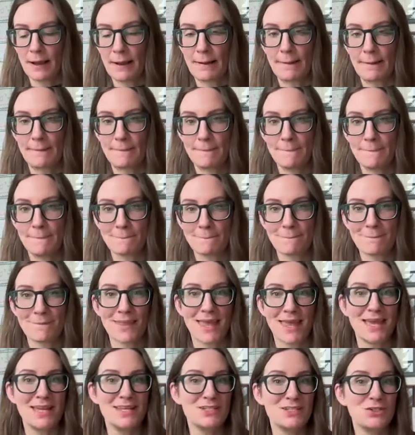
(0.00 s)
And
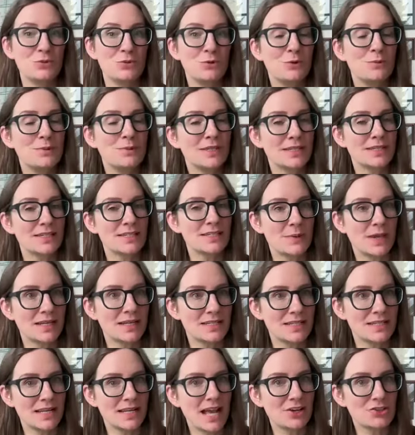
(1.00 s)
you will be
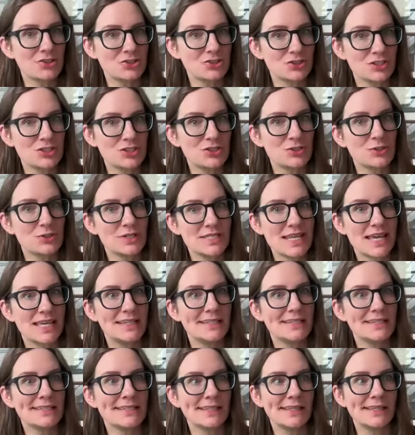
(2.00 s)
expected actually to
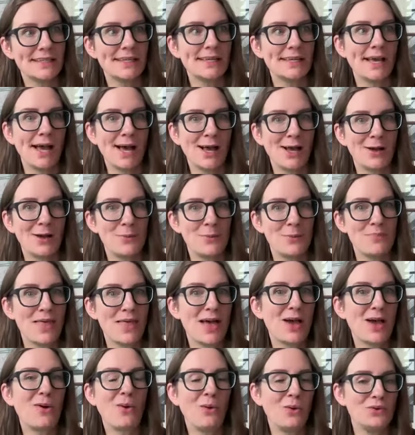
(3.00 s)
attend
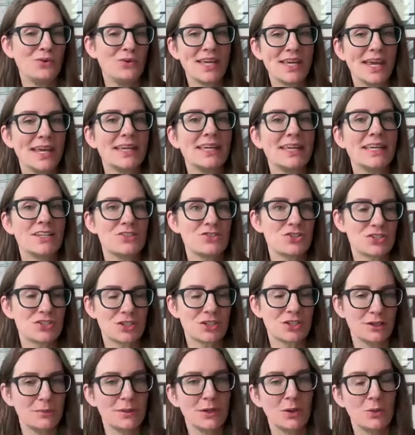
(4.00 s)
that whole day. It's
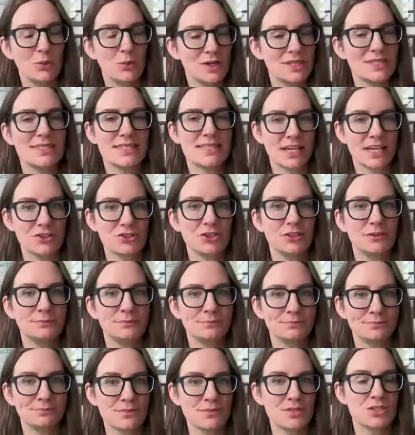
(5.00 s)
just going to be one
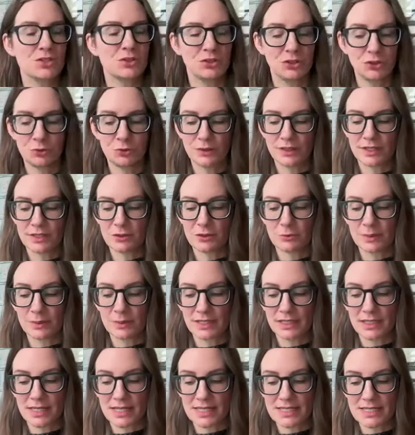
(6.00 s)
session. So you'll either
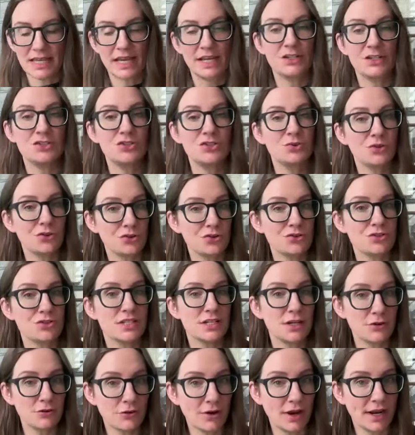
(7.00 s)
be assigned to
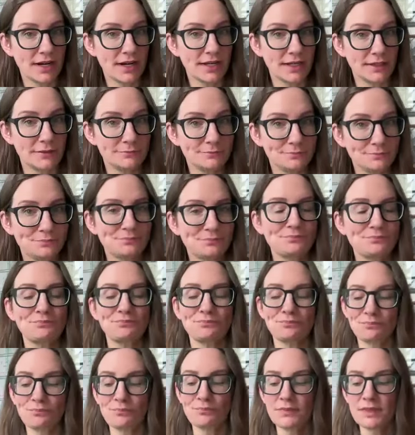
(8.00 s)
Thursday or Friday.
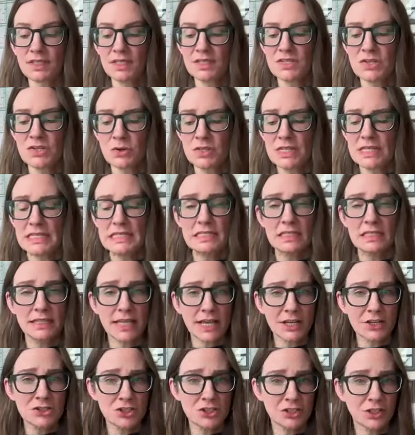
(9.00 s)
So the
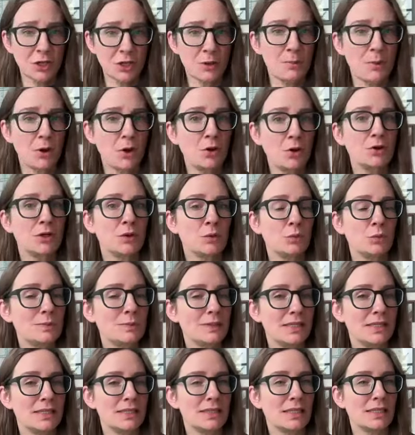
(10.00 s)
selection component will
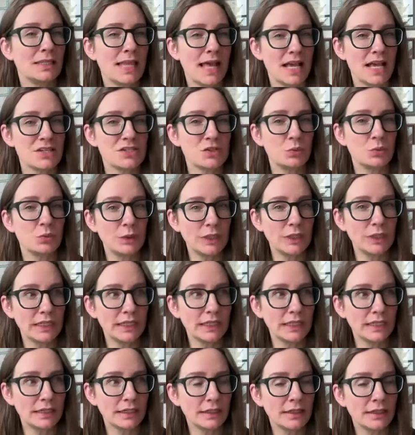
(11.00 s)
be in the last
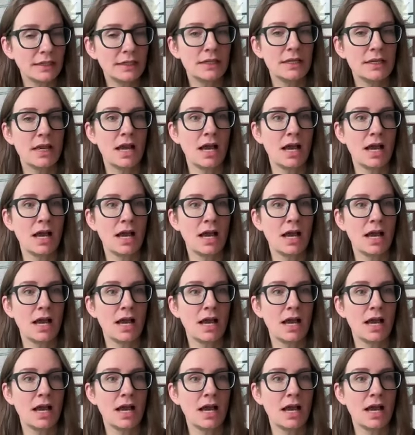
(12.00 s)
week.